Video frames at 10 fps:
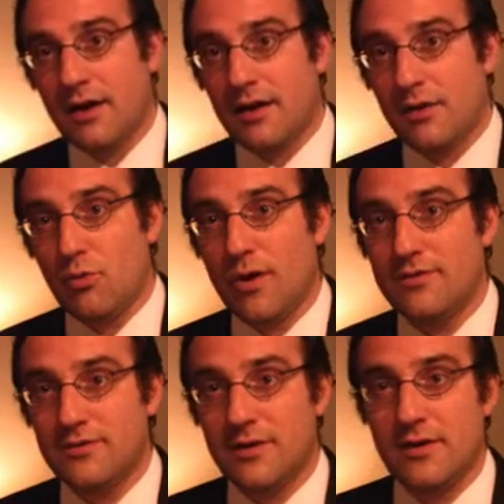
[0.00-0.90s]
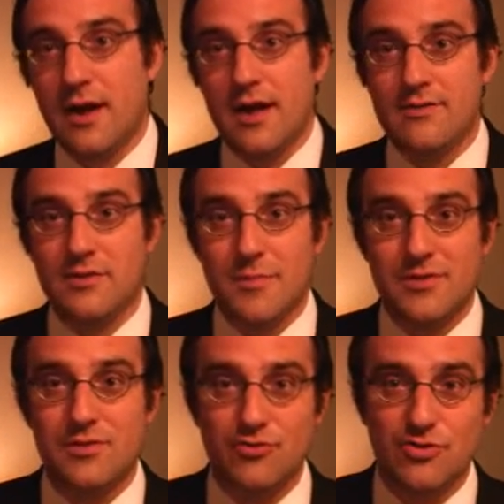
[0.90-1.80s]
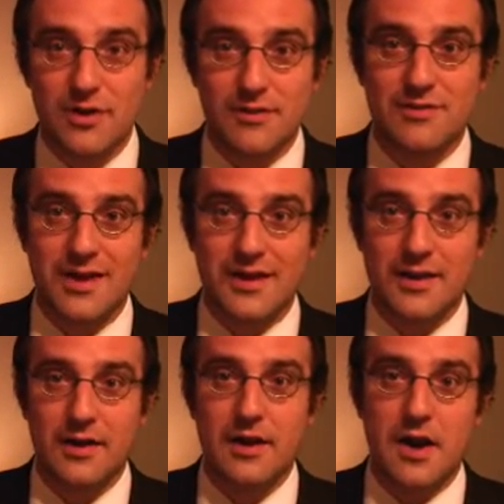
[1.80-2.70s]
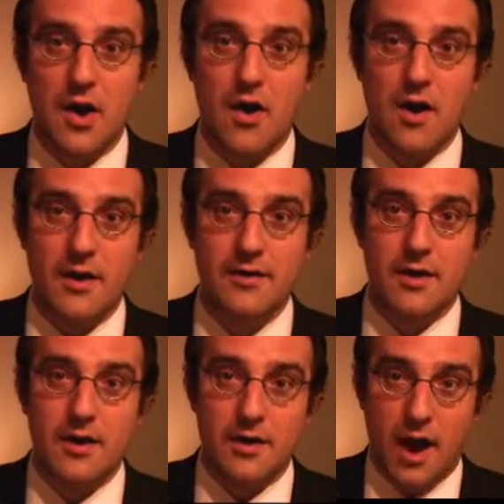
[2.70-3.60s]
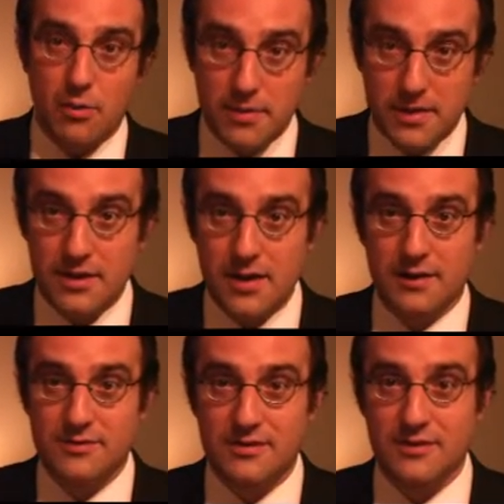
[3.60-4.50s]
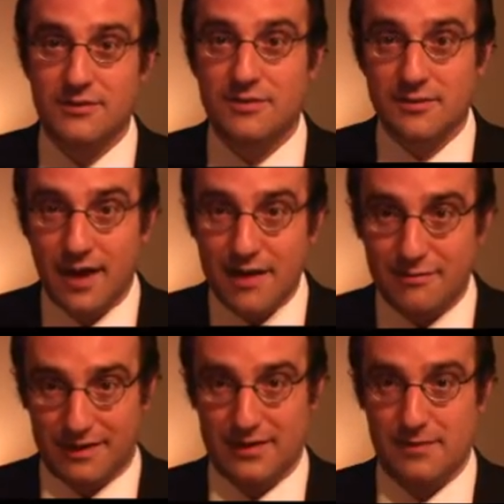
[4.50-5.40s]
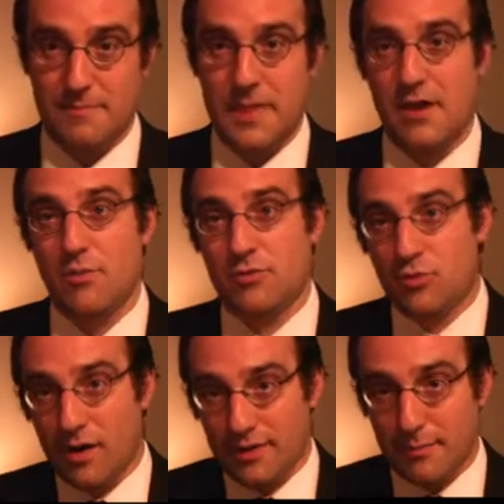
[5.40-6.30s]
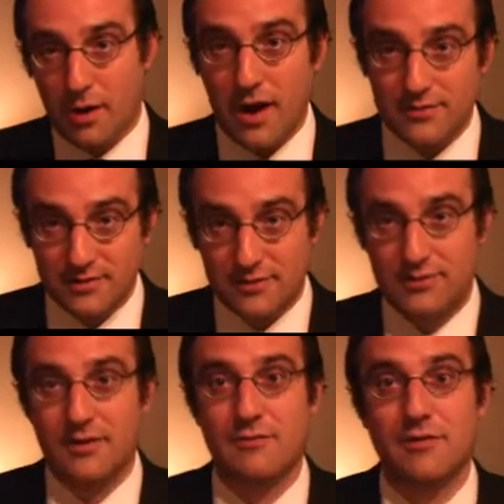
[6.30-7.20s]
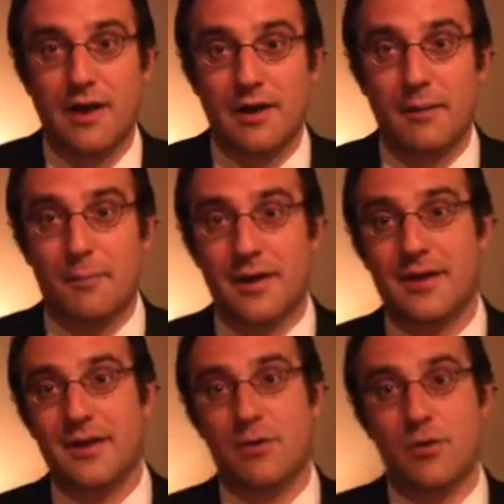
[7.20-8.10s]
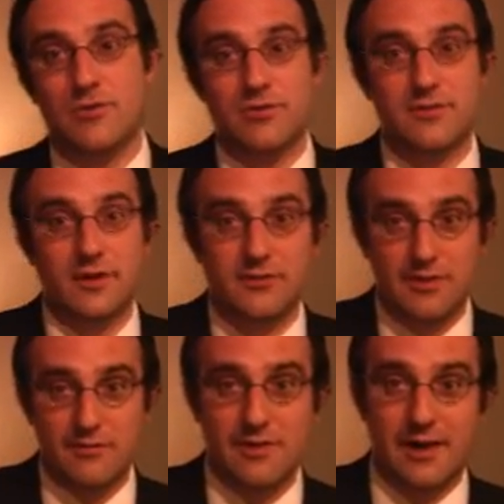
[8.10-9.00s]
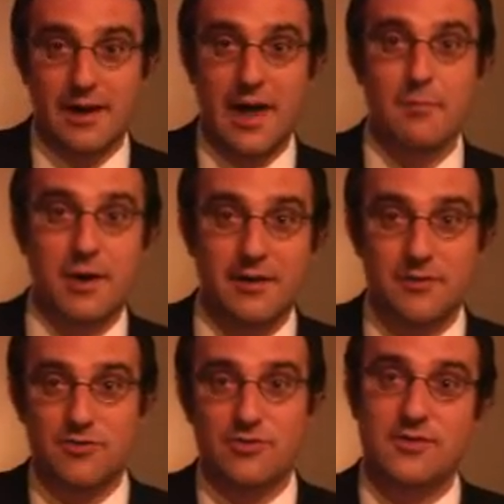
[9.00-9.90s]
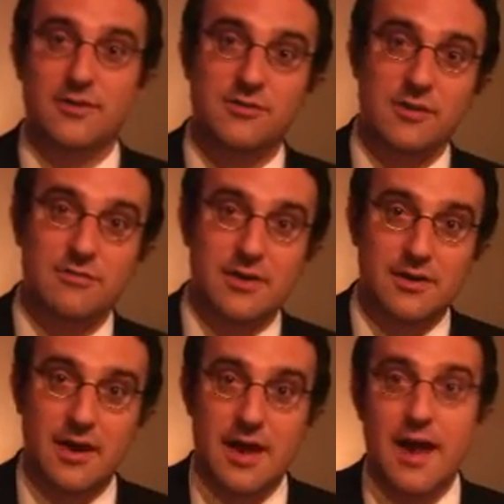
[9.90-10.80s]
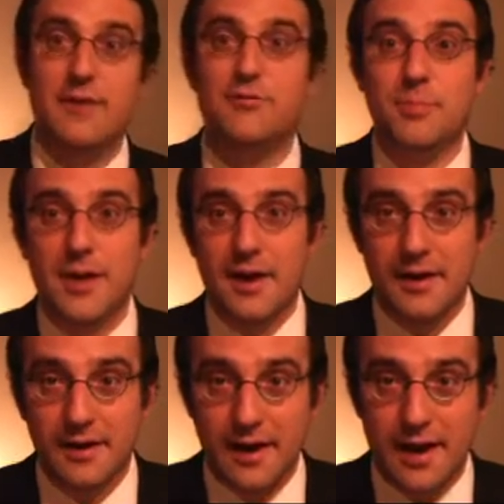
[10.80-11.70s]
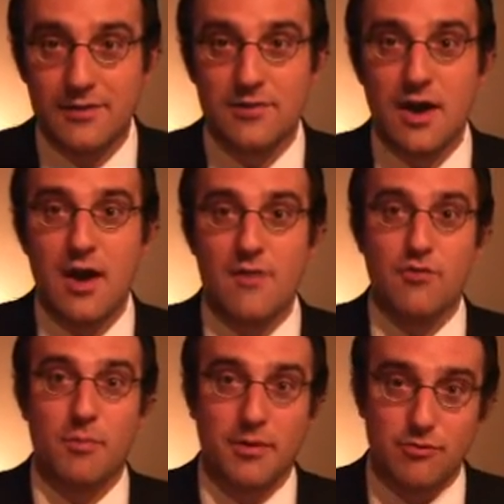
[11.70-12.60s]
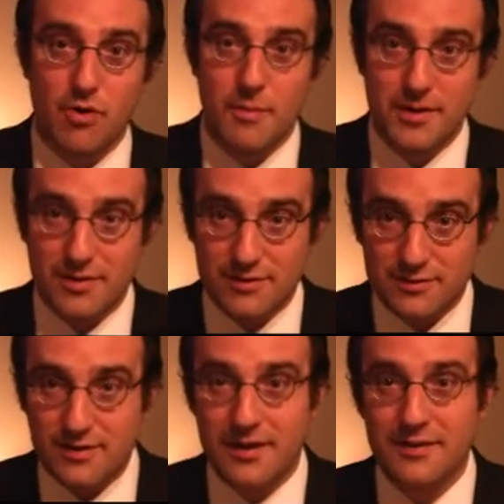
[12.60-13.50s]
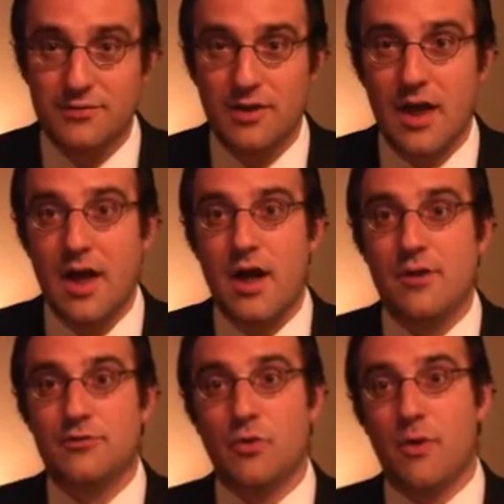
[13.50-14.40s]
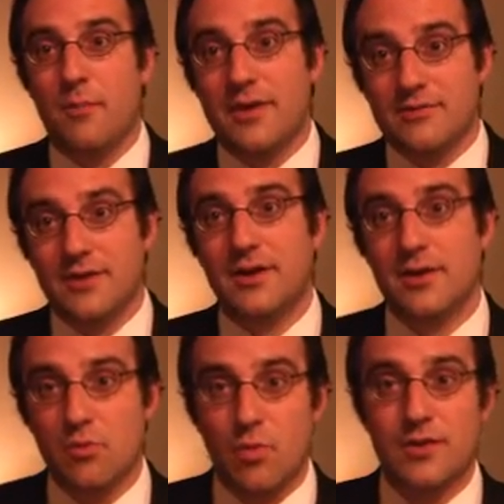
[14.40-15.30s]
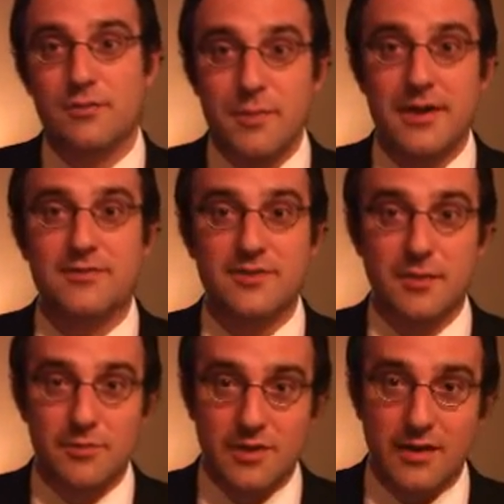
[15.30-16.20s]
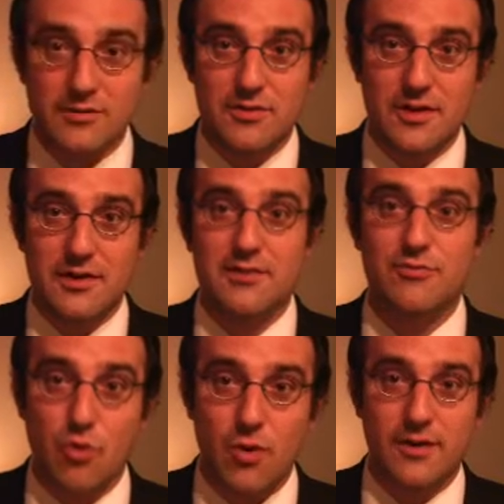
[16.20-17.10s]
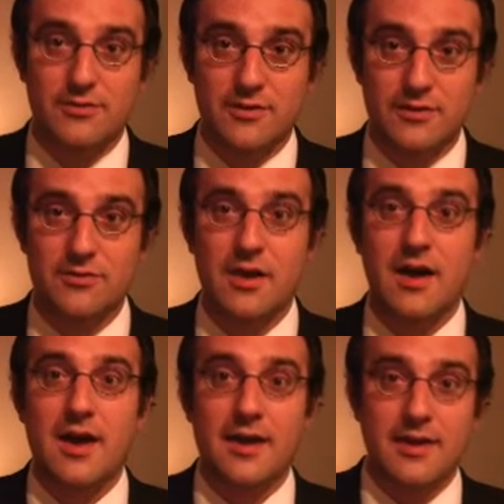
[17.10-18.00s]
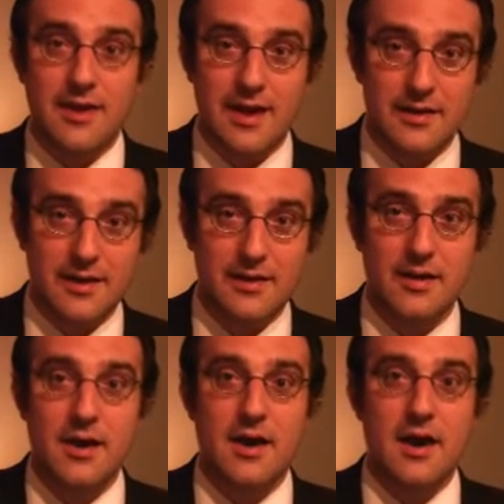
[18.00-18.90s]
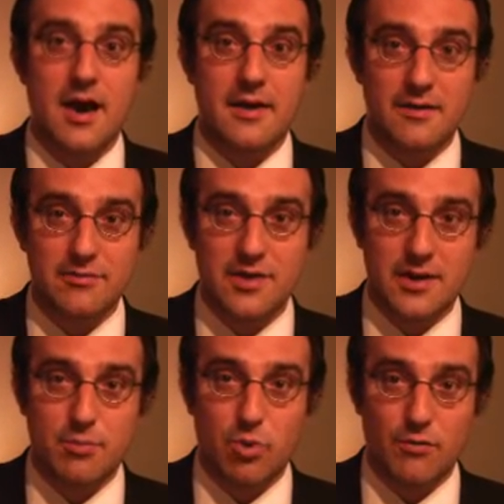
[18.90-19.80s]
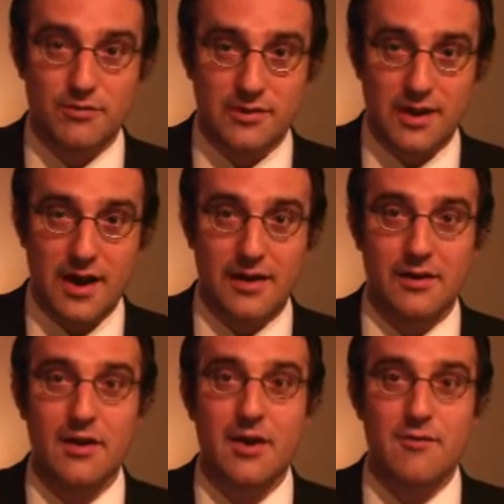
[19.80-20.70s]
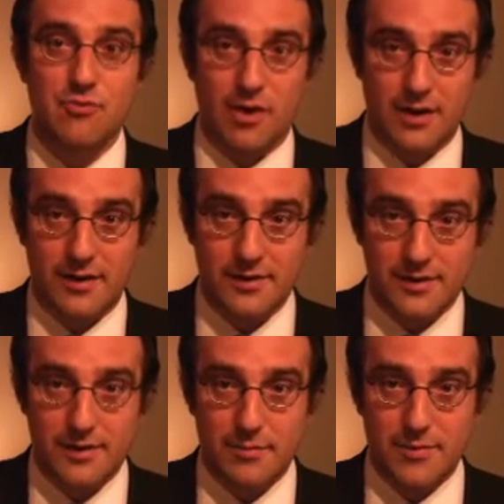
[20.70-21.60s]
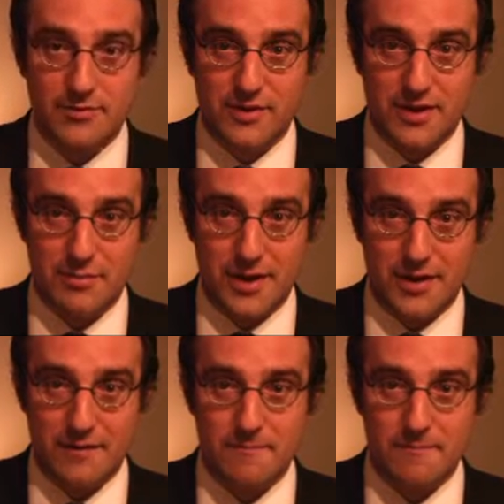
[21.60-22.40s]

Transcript: requested some additional data on how the ERCs traffic, which we're in the process of uh, completing. We just received, our collaborators just received an SBIR grant for performing these studies. So basically, what Medistem does, the lead focus is getting an FDA approved trial for critical ischemia